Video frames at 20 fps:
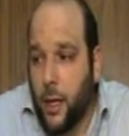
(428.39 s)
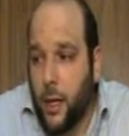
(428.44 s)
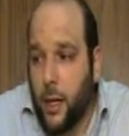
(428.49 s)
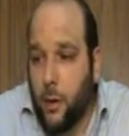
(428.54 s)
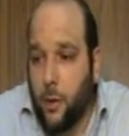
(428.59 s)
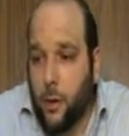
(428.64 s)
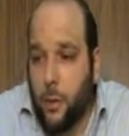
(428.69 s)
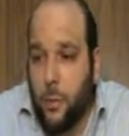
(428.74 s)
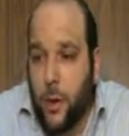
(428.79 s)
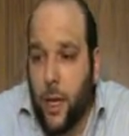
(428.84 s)

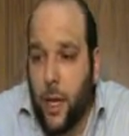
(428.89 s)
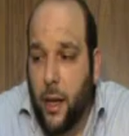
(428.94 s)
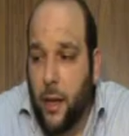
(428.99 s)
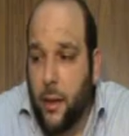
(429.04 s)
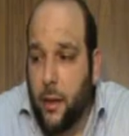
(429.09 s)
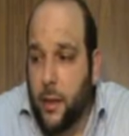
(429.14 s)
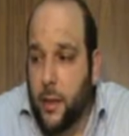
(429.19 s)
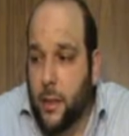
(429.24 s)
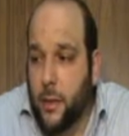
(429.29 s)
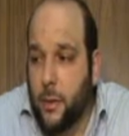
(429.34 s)
Now
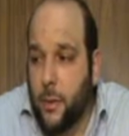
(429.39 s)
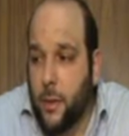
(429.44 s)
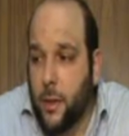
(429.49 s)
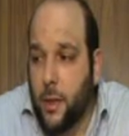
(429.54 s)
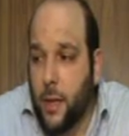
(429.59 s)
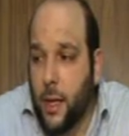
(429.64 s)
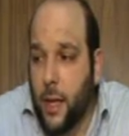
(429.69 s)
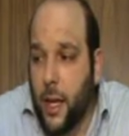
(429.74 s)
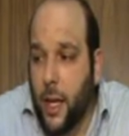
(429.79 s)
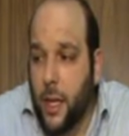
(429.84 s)
comparing this
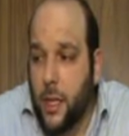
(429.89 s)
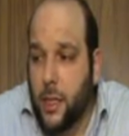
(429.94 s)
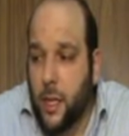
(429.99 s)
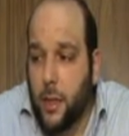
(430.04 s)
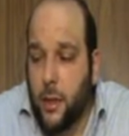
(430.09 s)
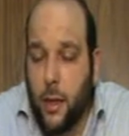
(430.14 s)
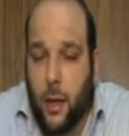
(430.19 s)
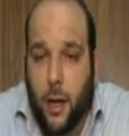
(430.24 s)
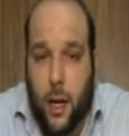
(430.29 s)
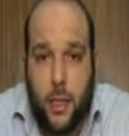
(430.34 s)
with
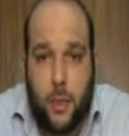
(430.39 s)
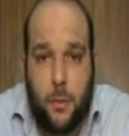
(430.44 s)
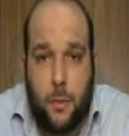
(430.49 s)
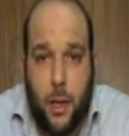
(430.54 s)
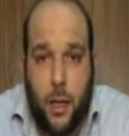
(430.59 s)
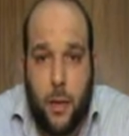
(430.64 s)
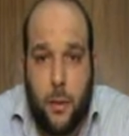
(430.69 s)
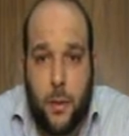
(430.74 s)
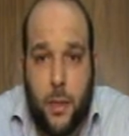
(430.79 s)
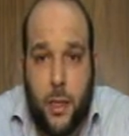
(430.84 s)
arranging light
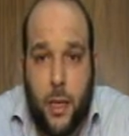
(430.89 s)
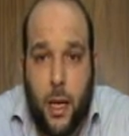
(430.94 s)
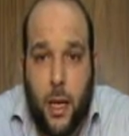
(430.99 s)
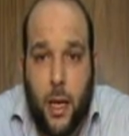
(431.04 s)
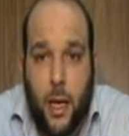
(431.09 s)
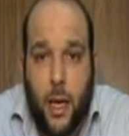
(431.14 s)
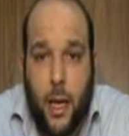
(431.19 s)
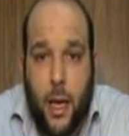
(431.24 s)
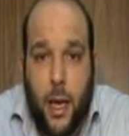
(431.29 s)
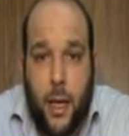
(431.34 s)
bulbs
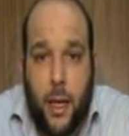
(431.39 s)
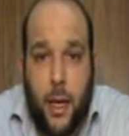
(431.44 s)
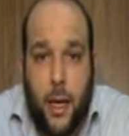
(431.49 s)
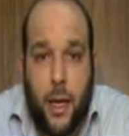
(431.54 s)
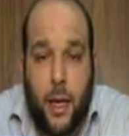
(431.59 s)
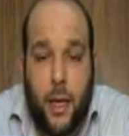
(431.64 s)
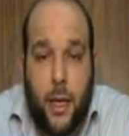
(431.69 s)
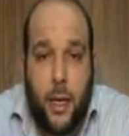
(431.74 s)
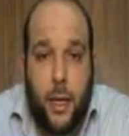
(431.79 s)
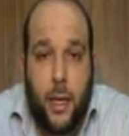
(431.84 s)
in
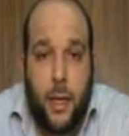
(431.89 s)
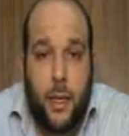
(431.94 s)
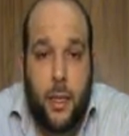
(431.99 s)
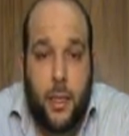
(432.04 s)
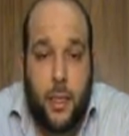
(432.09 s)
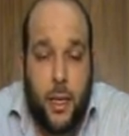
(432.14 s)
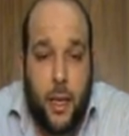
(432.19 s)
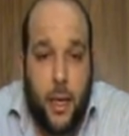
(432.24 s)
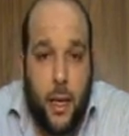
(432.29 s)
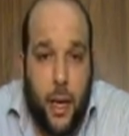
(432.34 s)
a
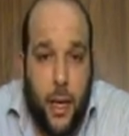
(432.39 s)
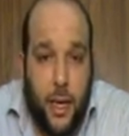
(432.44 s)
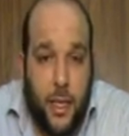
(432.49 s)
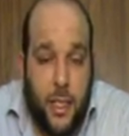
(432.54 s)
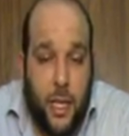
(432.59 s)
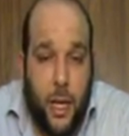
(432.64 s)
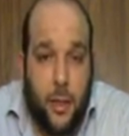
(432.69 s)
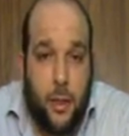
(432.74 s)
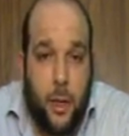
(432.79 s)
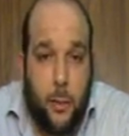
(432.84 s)

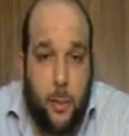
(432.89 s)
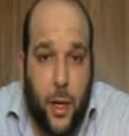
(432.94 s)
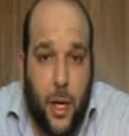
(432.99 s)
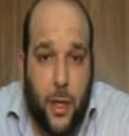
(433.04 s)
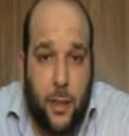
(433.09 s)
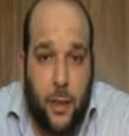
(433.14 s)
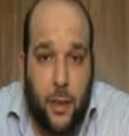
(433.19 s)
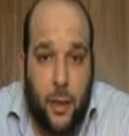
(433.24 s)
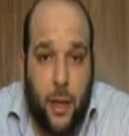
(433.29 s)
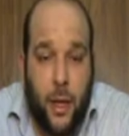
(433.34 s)
hexagonal
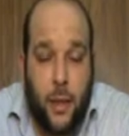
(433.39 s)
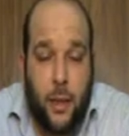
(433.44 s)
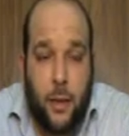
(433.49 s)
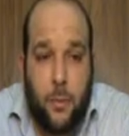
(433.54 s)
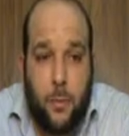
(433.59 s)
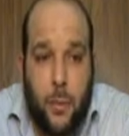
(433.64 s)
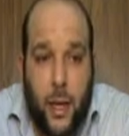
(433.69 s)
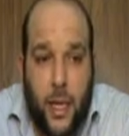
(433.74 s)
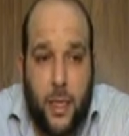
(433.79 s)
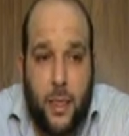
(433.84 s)
pattern, and
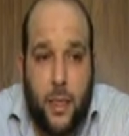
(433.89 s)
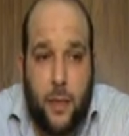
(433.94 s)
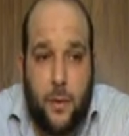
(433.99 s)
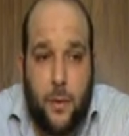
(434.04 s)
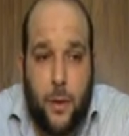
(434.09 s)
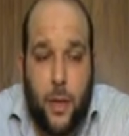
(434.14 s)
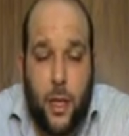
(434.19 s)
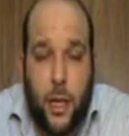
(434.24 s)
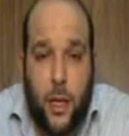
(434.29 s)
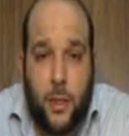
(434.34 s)
the basis
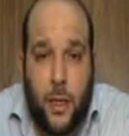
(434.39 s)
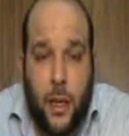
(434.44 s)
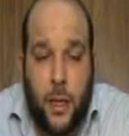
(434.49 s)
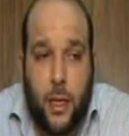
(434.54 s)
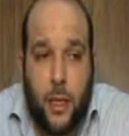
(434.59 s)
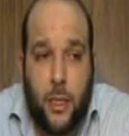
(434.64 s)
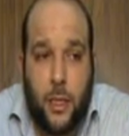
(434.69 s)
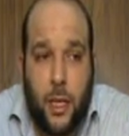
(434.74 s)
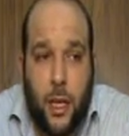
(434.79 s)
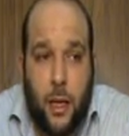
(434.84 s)
for the
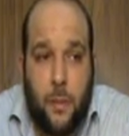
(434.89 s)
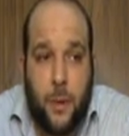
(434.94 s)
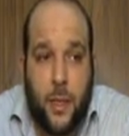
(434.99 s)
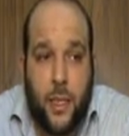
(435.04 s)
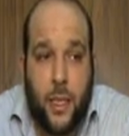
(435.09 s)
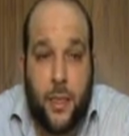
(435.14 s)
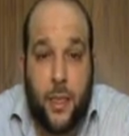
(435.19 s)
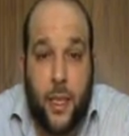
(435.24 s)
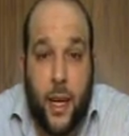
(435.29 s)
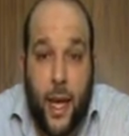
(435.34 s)
hexagonal shape
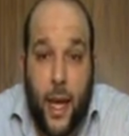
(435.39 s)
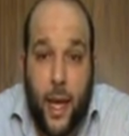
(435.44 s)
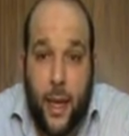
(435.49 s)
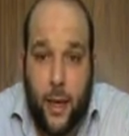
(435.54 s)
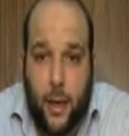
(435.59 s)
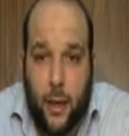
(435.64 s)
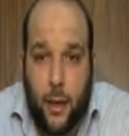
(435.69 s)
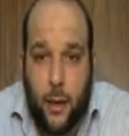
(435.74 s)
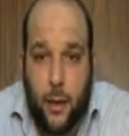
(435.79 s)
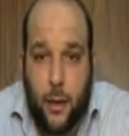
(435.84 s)
is a
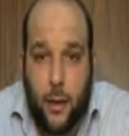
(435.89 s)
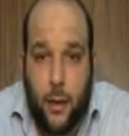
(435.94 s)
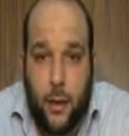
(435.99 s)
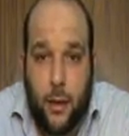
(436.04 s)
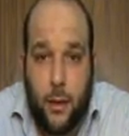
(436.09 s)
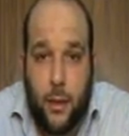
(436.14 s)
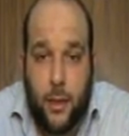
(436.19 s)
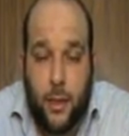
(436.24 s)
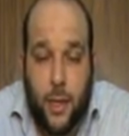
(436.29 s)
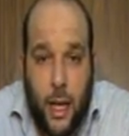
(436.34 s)
triangle.
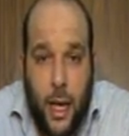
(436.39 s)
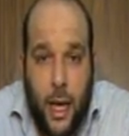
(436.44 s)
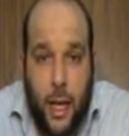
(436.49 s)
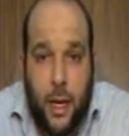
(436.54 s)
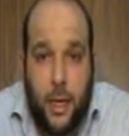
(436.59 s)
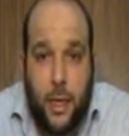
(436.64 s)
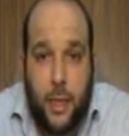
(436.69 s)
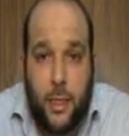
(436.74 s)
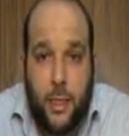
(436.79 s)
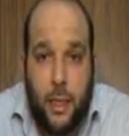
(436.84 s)
The
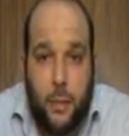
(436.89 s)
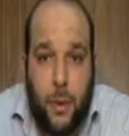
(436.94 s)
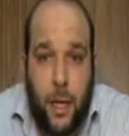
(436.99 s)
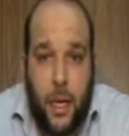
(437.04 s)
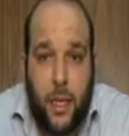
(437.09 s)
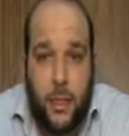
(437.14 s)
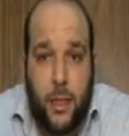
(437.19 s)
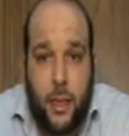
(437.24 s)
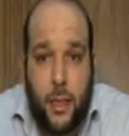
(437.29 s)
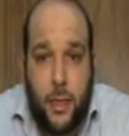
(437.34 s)
triangle is the
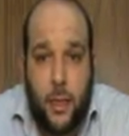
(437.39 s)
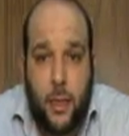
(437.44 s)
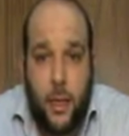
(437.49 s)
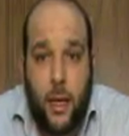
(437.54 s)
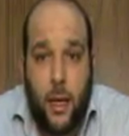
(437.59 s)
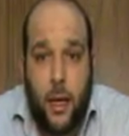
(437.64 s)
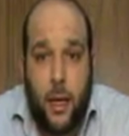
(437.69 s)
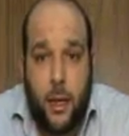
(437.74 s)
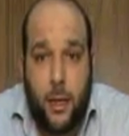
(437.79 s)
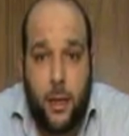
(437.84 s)
basis,
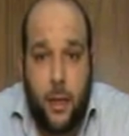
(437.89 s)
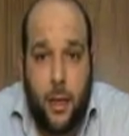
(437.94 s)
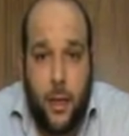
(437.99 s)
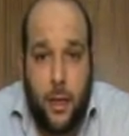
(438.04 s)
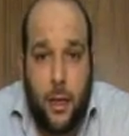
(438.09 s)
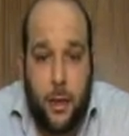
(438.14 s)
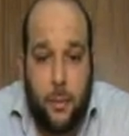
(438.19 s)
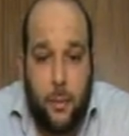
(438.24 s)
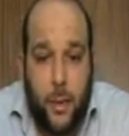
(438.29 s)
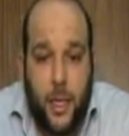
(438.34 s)

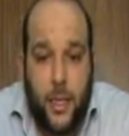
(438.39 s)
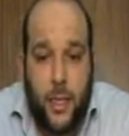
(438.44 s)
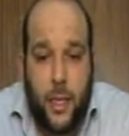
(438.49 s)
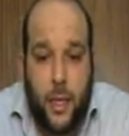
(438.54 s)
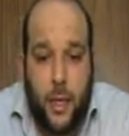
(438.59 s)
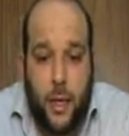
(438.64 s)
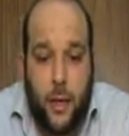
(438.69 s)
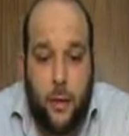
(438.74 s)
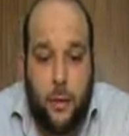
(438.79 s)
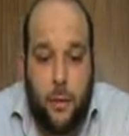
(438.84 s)
the
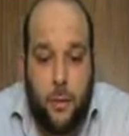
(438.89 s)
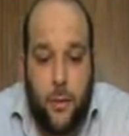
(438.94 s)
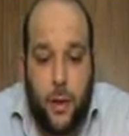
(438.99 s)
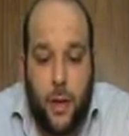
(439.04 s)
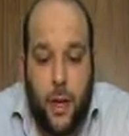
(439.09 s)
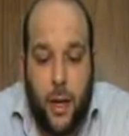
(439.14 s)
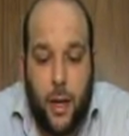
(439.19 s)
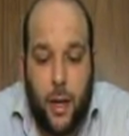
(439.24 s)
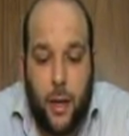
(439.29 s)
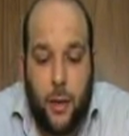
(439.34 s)
basic kind of
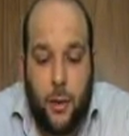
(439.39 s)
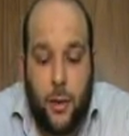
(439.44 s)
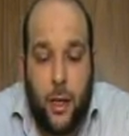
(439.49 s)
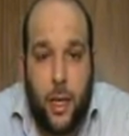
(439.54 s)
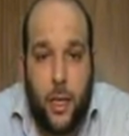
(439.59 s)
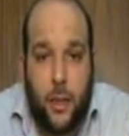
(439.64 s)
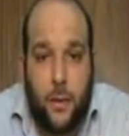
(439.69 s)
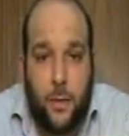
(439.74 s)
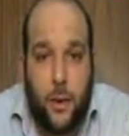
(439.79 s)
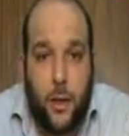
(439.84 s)

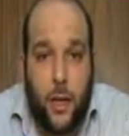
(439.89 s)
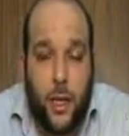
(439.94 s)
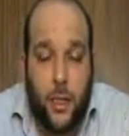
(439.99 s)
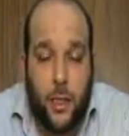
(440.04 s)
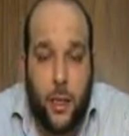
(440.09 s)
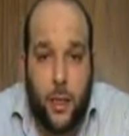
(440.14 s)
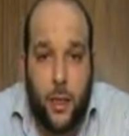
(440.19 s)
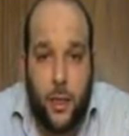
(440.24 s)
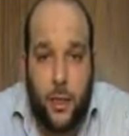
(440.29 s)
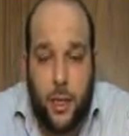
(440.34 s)
unit for the
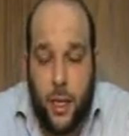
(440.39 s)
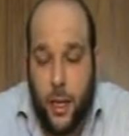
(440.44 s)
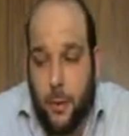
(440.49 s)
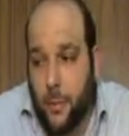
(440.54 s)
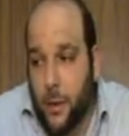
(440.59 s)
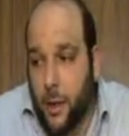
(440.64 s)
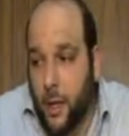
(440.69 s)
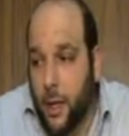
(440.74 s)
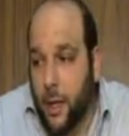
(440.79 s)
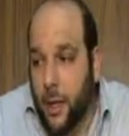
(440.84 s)
hexagonal shape.